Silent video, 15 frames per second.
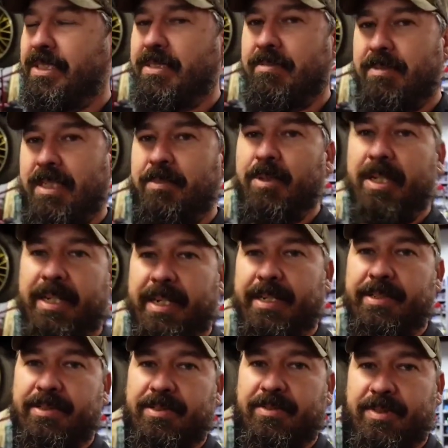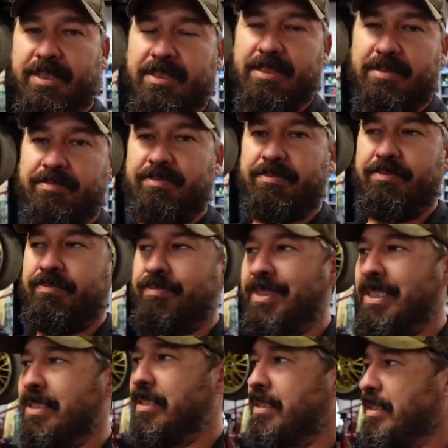e-brake handles with the
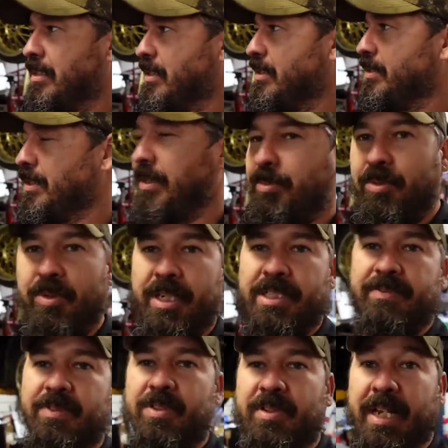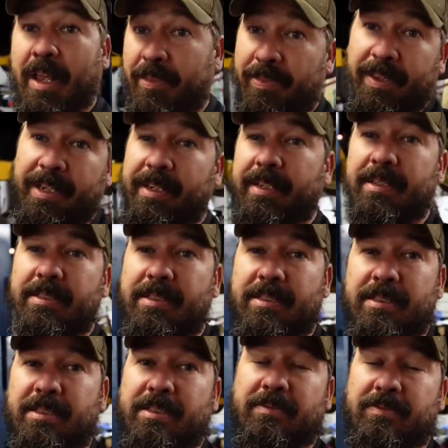cheaper reservoir, and I think it's
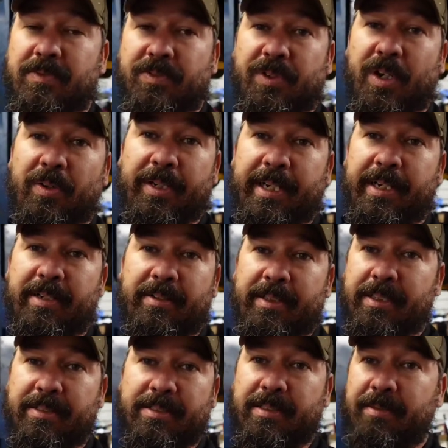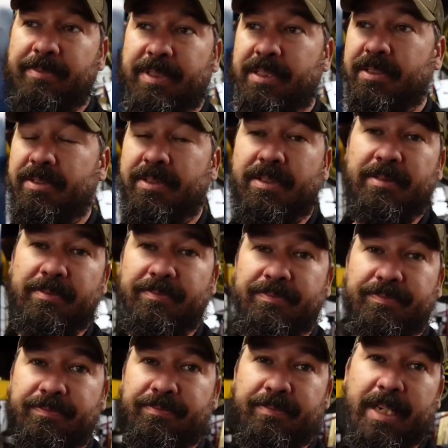just drawing air in something, or the
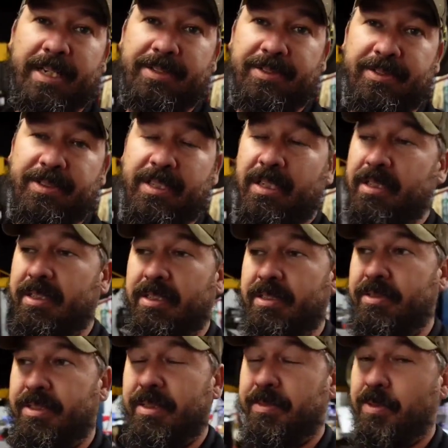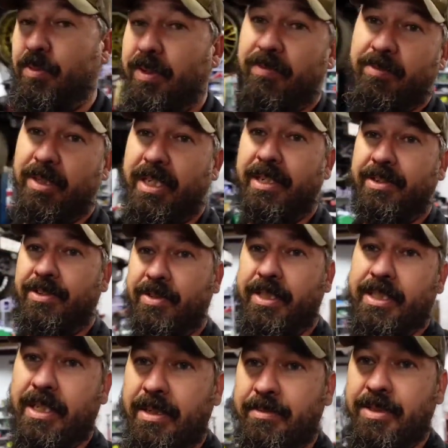master's not good or something. We've bled it 3
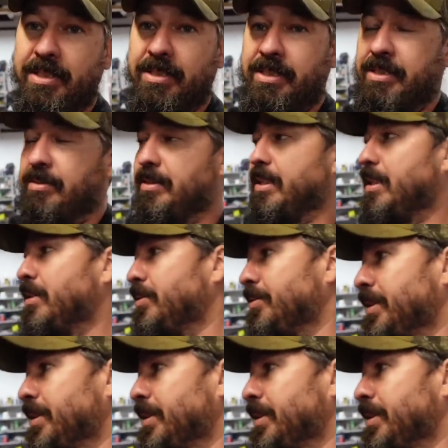times and it's still not holding